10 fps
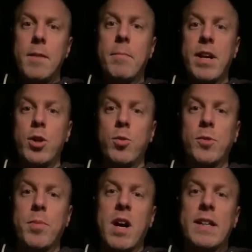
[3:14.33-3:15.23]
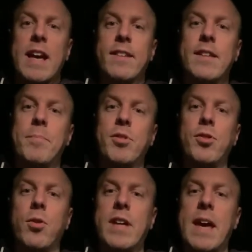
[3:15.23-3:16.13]
my newest podcast
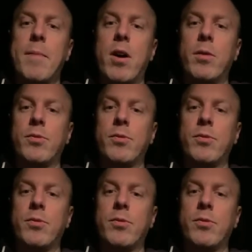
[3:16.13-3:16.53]
episode came out.